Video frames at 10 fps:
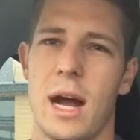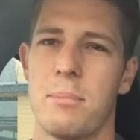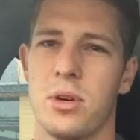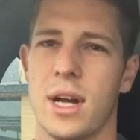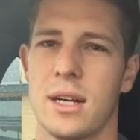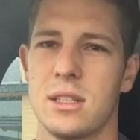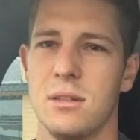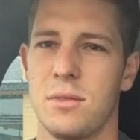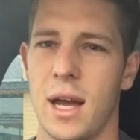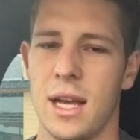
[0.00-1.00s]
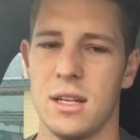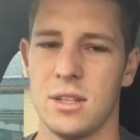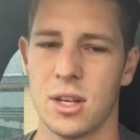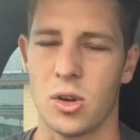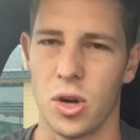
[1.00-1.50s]
that productive
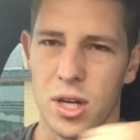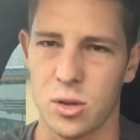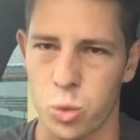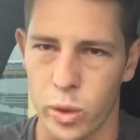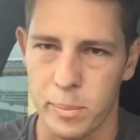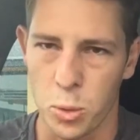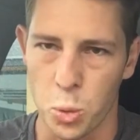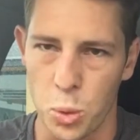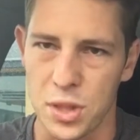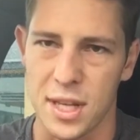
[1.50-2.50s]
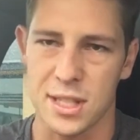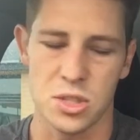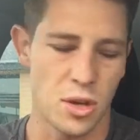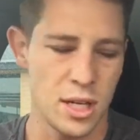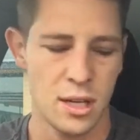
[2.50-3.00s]
and you're kind of crippled with
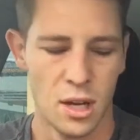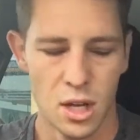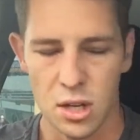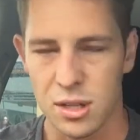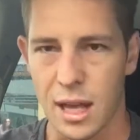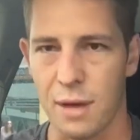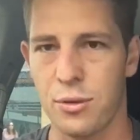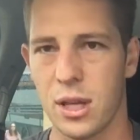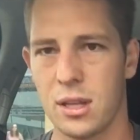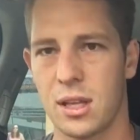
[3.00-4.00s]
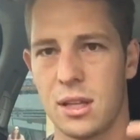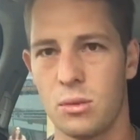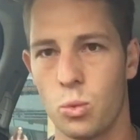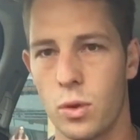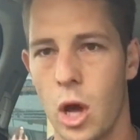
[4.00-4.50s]
anxiety. Caffeine
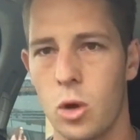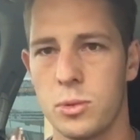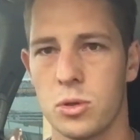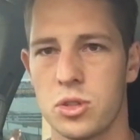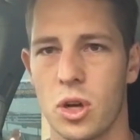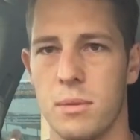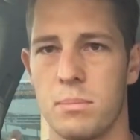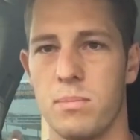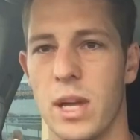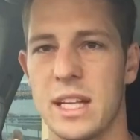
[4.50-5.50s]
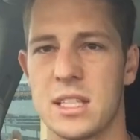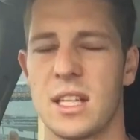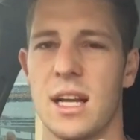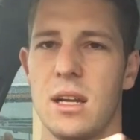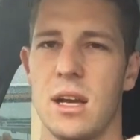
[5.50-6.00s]
can help to a certain
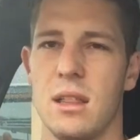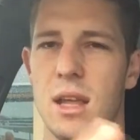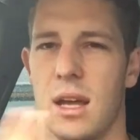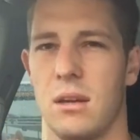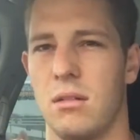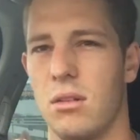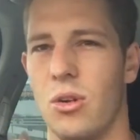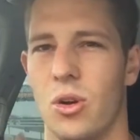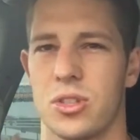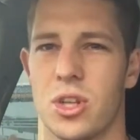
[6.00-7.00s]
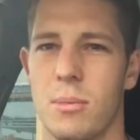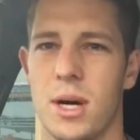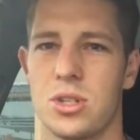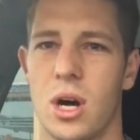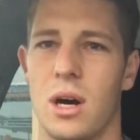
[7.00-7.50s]
extent and then not so
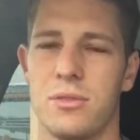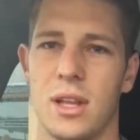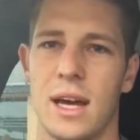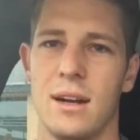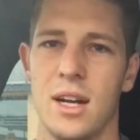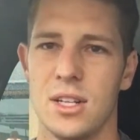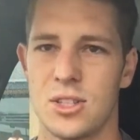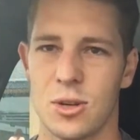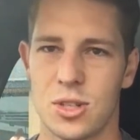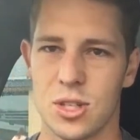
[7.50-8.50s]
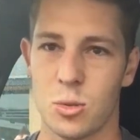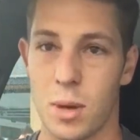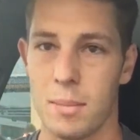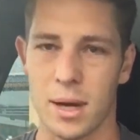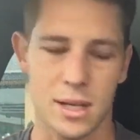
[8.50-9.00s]
much after that. So just
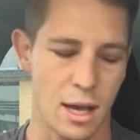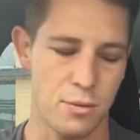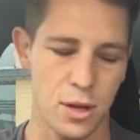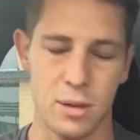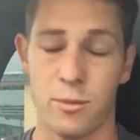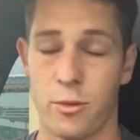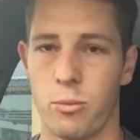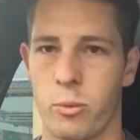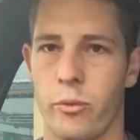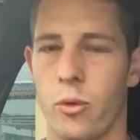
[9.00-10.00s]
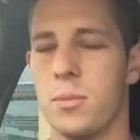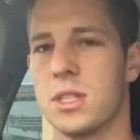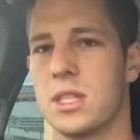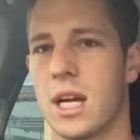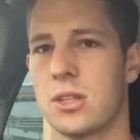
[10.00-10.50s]
remember, caffeine
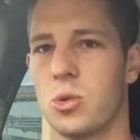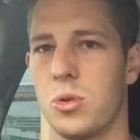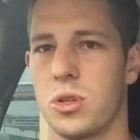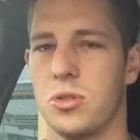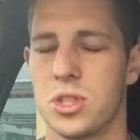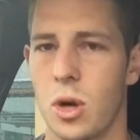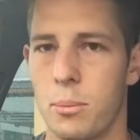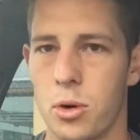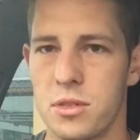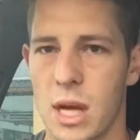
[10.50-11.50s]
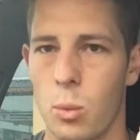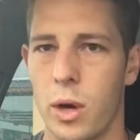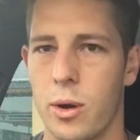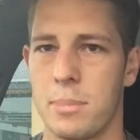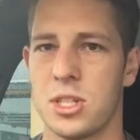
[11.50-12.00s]
performance is actually really good. So improves that
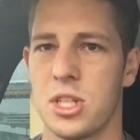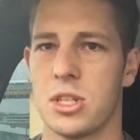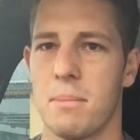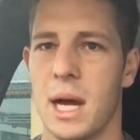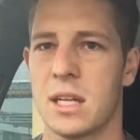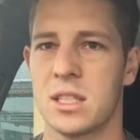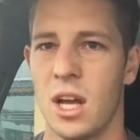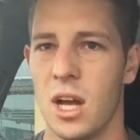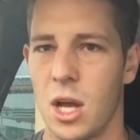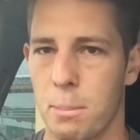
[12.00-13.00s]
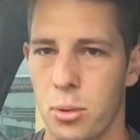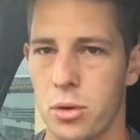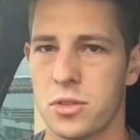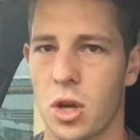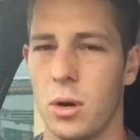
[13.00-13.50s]
one repetition max,
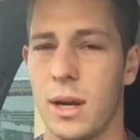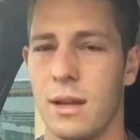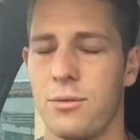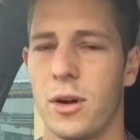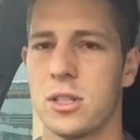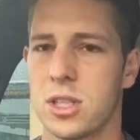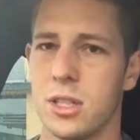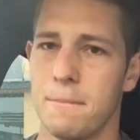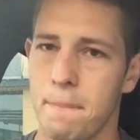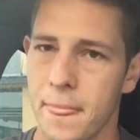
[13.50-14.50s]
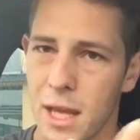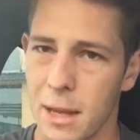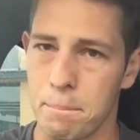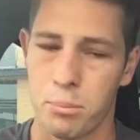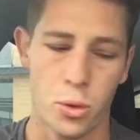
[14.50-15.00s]
improves cognitive function,
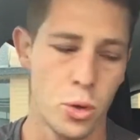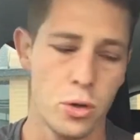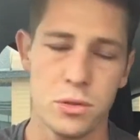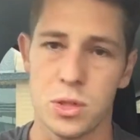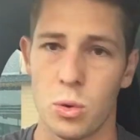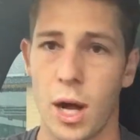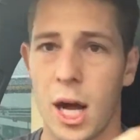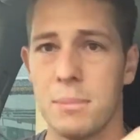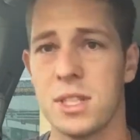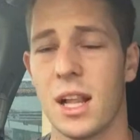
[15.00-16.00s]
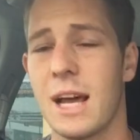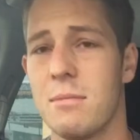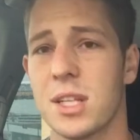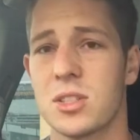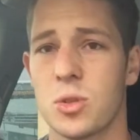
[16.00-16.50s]
improves delayed
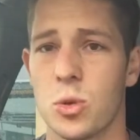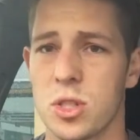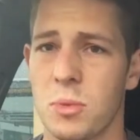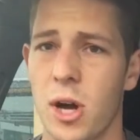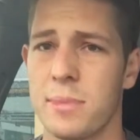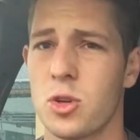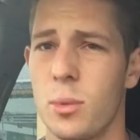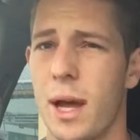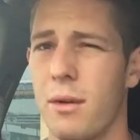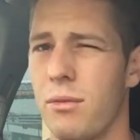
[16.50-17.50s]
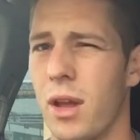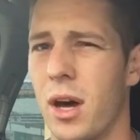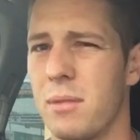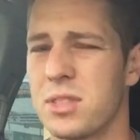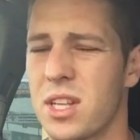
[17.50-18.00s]
muscle soreness by up to about,
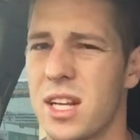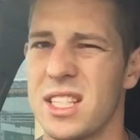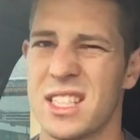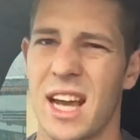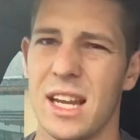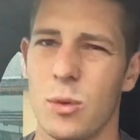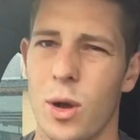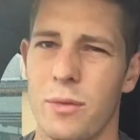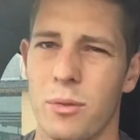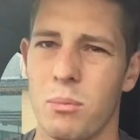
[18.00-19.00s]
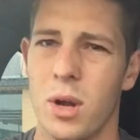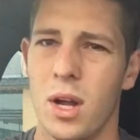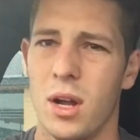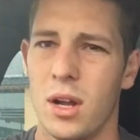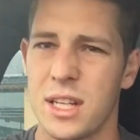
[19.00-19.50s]
studies say anywhere from,
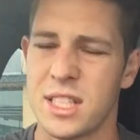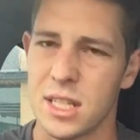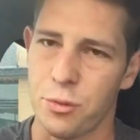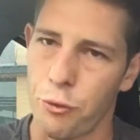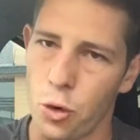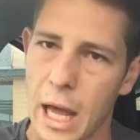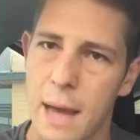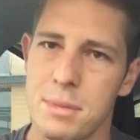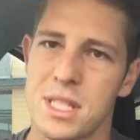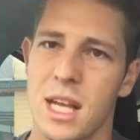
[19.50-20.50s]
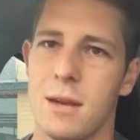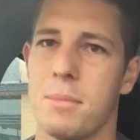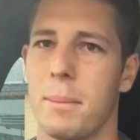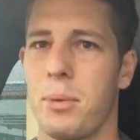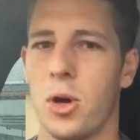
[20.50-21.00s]
it says 48%,
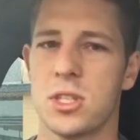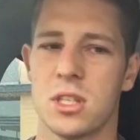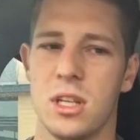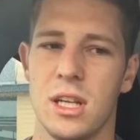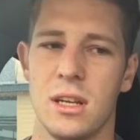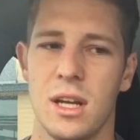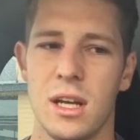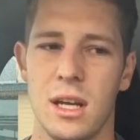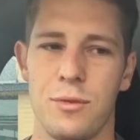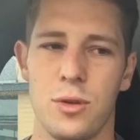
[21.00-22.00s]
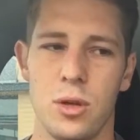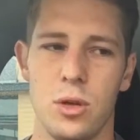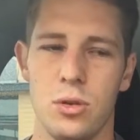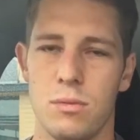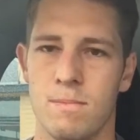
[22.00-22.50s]
but personally, if
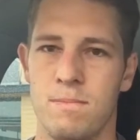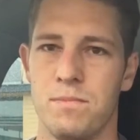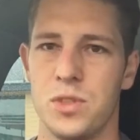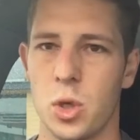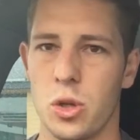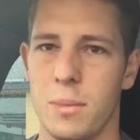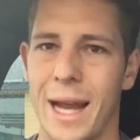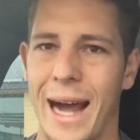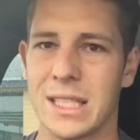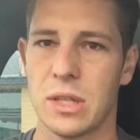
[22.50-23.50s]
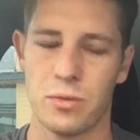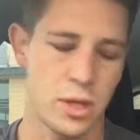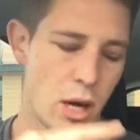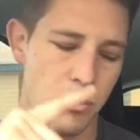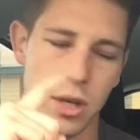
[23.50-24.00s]
you do a little bit of active
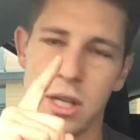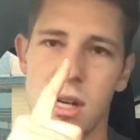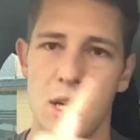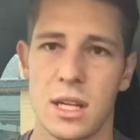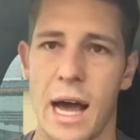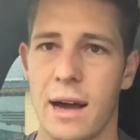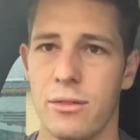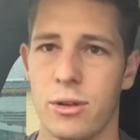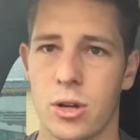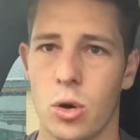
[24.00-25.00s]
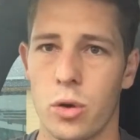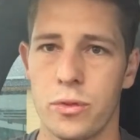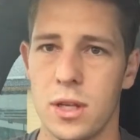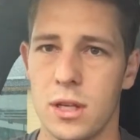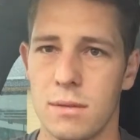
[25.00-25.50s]
recovery, you have a
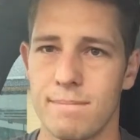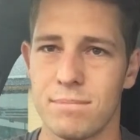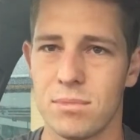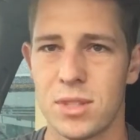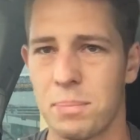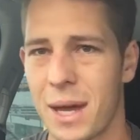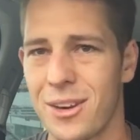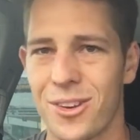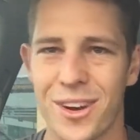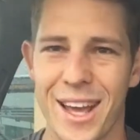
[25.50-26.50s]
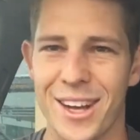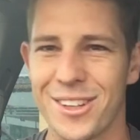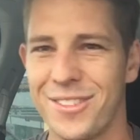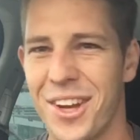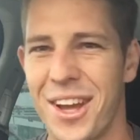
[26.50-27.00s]
coffee, depending on how